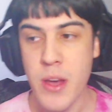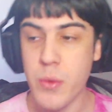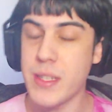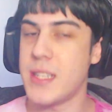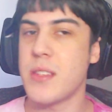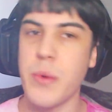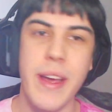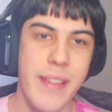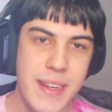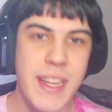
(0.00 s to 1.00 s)
which is the
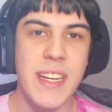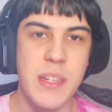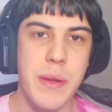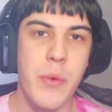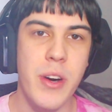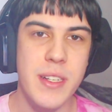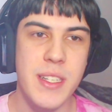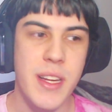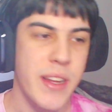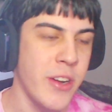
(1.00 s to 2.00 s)
way it's intended to be watched.